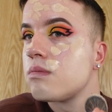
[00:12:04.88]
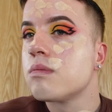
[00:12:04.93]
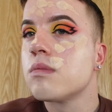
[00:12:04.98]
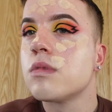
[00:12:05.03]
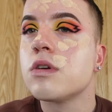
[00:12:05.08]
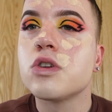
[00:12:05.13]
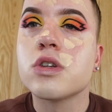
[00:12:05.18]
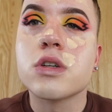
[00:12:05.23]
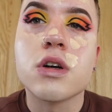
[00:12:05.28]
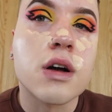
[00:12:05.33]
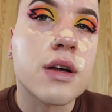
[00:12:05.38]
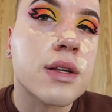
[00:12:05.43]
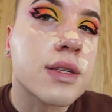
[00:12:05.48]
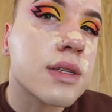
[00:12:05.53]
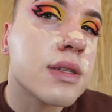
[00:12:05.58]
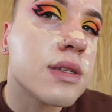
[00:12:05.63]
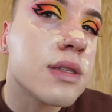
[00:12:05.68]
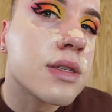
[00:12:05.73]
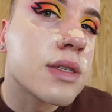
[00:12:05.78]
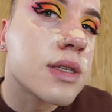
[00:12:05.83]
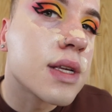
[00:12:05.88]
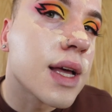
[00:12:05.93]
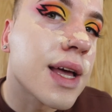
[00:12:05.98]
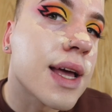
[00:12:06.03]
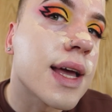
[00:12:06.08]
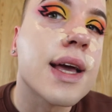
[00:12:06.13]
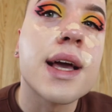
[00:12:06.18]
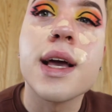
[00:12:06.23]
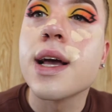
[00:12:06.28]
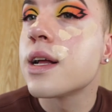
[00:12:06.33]
As you guys can
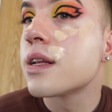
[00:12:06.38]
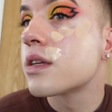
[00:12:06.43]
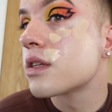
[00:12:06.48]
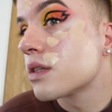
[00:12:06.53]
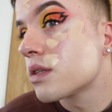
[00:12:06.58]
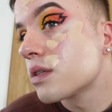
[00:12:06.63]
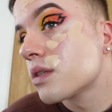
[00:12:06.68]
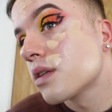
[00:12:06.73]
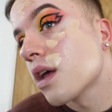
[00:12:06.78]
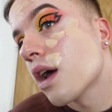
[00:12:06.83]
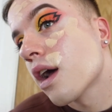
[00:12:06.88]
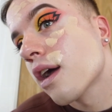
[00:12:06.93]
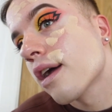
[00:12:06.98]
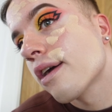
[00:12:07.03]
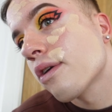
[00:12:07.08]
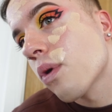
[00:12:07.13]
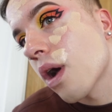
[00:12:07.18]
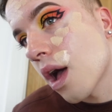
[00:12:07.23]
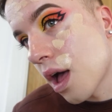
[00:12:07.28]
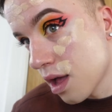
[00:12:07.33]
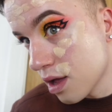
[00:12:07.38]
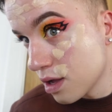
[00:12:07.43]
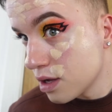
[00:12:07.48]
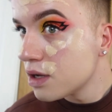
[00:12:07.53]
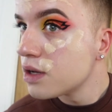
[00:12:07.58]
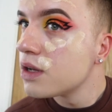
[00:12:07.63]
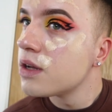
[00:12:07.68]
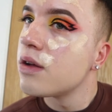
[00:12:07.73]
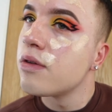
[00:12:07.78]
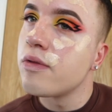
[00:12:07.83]
see, it's just so
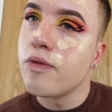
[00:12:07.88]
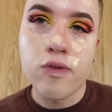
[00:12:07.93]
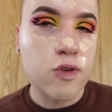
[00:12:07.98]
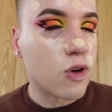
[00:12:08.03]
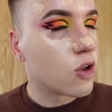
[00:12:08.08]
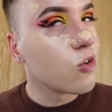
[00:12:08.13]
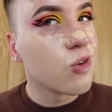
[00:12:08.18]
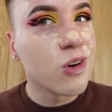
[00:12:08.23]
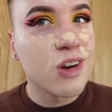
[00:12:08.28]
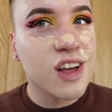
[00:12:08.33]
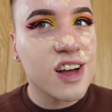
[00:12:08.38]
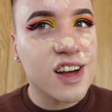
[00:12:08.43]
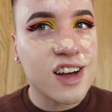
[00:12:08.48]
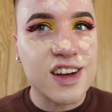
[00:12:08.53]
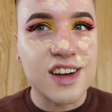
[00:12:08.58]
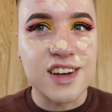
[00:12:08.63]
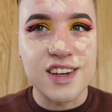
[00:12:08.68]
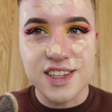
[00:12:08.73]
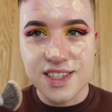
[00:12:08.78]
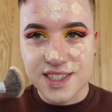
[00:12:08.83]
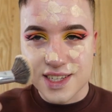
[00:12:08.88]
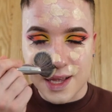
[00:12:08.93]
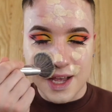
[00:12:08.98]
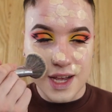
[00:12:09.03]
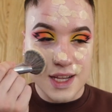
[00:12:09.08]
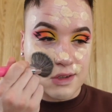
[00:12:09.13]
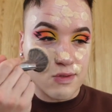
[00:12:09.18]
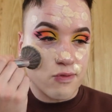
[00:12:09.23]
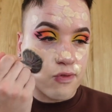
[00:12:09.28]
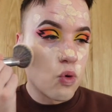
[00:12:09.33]
flawless.
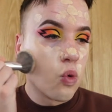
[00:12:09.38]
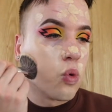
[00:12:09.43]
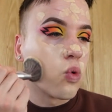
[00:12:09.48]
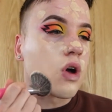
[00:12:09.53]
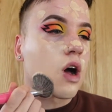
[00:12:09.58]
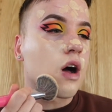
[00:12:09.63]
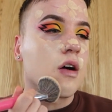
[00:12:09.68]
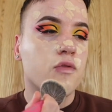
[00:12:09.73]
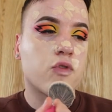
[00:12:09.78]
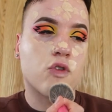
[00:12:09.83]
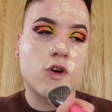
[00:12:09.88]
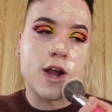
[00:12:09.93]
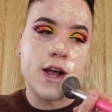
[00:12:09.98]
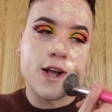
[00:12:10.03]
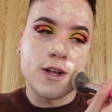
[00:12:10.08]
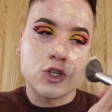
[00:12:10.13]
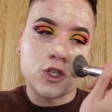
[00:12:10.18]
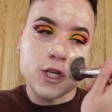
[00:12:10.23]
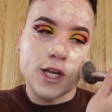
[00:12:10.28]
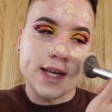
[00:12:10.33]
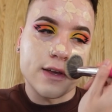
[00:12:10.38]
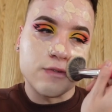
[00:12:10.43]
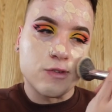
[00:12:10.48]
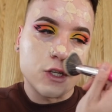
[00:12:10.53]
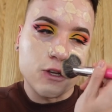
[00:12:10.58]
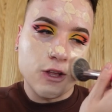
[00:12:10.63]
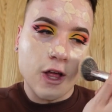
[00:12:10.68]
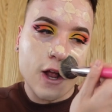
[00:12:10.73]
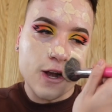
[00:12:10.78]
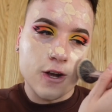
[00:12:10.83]
It's full coverage, it gives
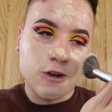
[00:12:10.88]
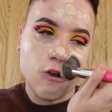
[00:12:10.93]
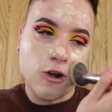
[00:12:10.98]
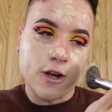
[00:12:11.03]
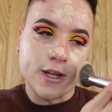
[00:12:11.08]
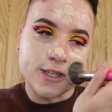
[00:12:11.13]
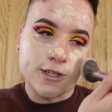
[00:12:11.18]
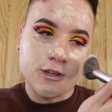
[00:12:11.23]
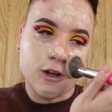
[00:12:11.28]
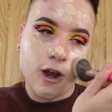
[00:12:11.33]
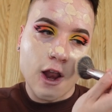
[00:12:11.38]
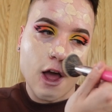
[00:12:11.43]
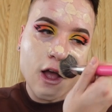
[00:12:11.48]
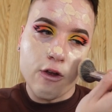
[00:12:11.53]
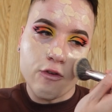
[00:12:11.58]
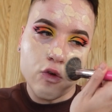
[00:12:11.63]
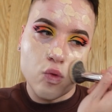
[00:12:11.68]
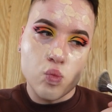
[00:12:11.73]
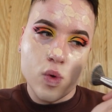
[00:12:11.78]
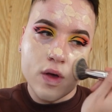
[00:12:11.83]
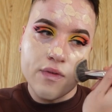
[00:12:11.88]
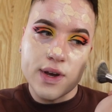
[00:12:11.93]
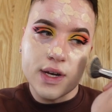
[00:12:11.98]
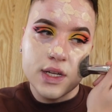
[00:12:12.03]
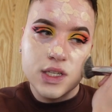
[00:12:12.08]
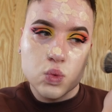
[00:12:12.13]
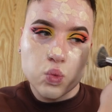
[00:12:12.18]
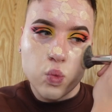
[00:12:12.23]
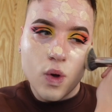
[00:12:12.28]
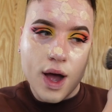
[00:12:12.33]
you that nice glow from within
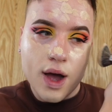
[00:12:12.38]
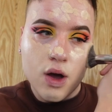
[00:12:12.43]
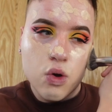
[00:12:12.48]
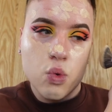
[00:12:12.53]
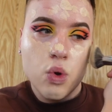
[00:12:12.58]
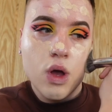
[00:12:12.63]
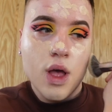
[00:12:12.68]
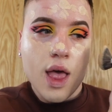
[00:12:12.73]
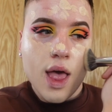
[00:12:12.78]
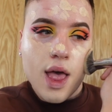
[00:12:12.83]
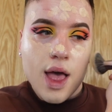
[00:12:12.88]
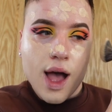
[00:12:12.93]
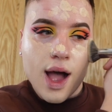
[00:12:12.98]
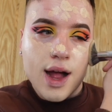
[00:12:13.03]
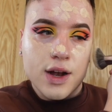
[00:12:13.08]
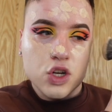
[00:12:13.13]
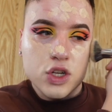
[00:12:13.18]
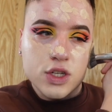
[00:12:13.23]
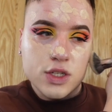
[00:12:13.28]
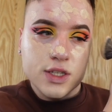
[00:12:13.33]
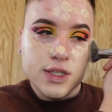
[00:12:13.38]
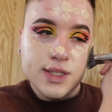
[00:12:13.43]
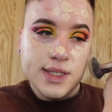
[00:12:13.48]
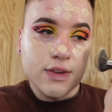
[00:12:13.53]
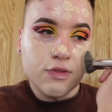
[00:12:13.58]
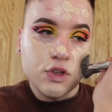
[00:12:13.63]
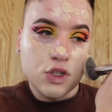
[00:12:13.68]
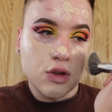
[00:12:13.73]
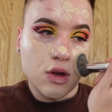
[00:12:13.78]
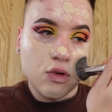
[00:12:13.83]
as well, and just
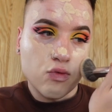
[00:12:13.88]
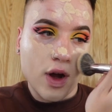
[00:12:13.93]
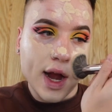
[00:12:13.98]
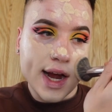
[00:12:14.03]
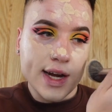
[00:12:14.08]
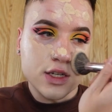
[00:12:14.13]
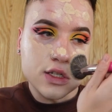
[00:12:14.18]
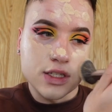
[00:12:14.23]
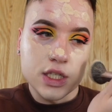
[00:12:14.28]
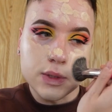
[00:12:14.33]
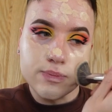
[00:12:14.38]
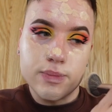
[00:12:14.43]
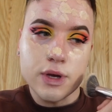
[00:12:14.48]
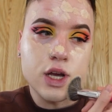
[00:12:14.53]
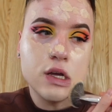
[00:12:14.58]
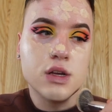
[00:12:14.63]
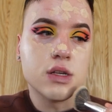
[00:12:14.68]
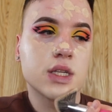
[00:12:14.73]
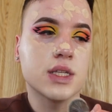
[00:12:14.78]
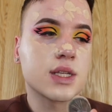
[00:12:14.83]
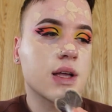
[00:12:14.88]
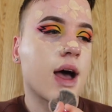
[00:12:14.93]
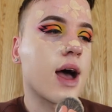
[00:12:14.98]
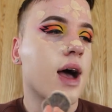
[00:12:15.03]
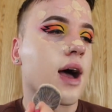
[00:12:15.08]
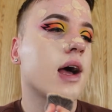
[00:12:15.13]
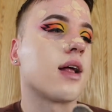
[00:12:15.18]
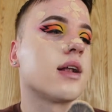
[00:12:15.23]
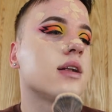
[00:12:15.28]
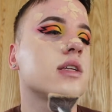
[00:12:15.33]
gives you a radiance boost,
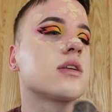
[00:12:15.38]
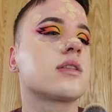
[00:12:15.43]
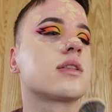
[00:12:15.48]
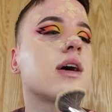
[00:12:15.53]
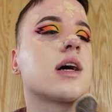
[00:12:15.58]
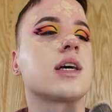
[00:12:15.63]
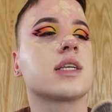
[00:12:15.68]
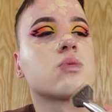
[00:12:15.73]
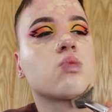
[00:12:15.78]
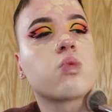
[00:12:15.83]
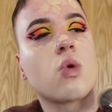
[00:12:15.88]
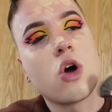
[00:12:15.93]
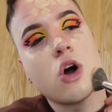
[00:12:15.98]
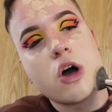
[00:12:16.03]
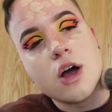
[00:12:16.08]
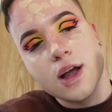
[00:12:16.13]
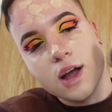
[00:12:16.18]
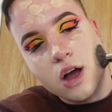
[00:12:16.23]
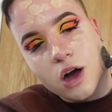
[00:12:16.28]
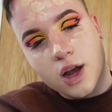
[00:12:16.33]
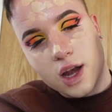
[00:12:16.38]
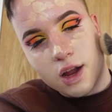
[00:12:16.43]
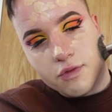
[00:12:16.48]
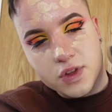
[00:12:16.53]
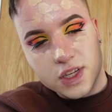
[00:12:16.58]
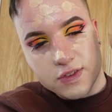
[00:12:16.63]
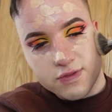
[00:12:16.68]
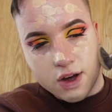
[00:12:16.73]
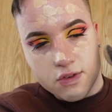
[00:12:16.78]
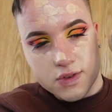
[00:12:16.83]
and that's why I love
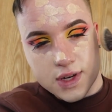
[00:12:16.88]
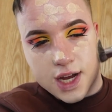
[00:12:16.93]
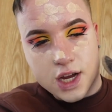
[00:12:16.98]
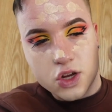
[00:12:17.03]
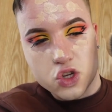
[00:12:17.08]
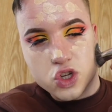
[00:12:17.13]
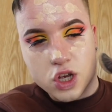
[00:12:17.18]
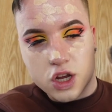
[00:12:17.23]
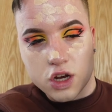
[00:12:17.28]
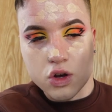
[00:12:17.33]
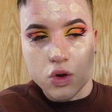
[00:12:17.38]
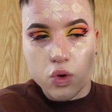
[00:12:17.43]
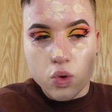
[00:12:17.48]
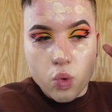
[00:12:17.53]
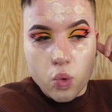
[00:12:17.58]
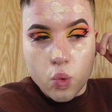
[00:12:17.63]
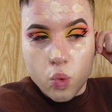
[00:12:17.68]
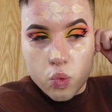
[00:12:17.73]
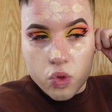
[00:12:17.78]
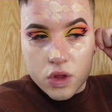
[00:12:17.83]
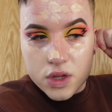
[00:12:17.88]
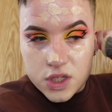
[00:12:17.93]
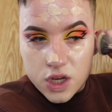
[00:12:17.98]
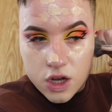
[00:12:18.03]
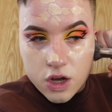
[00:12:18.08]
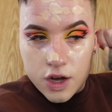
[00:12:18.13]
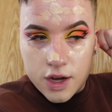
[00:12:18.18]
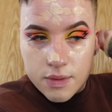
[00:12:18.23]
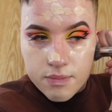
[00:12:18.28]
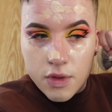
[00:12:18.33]
this foundation all the
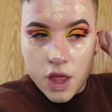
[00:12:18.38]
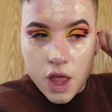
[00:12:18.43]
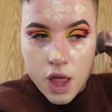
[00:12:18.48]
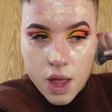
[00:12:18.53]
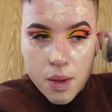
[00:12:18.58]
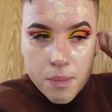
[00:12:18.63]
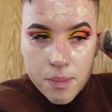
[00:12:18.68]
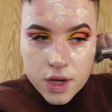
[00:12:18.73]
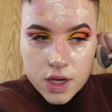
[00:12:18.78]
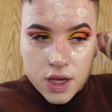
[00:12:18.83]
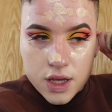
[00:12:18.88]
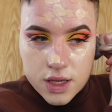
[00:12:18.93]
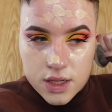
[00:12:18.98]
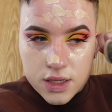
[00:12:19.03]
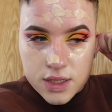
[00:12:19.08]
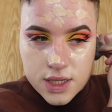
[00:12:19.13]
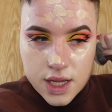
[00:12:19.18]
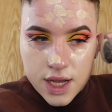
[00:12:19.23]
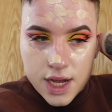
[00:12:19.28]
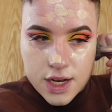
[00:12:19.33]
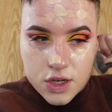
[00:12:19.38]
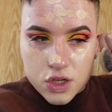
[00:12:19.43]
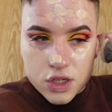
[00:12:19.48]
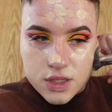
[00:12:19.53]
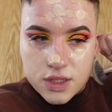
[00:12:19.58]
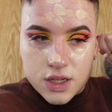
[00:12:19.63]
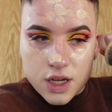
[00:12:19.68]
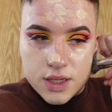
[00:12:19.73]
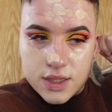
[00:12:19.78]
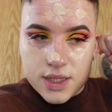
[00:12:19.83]
time, because it
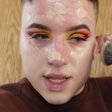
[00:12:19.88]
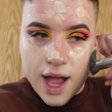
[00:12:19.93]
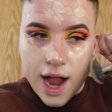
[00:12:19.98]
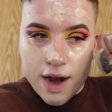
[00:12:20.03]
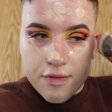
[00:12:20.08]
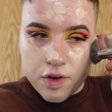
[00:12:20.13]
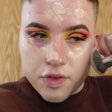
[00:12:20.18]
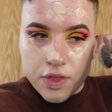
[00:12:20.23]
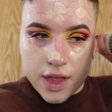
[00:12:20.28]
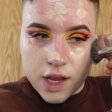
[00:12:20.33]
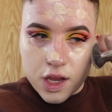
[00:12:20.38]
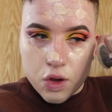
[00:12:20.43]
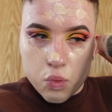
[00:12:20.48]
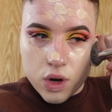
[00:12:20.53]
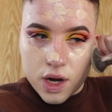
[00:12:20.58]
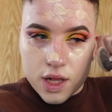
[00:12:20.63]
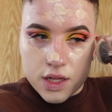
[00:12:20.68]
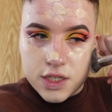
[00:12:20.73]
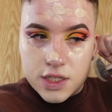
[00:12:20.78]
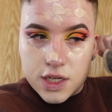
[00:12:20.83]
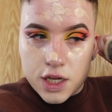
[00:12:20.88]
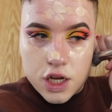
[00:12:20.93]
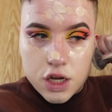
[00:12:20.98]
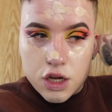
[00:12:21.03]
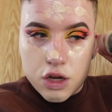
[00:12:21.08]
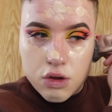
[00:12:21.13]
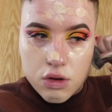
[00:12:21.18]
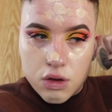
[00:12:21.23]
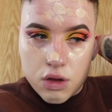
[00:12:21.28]
just does everything you want it to do.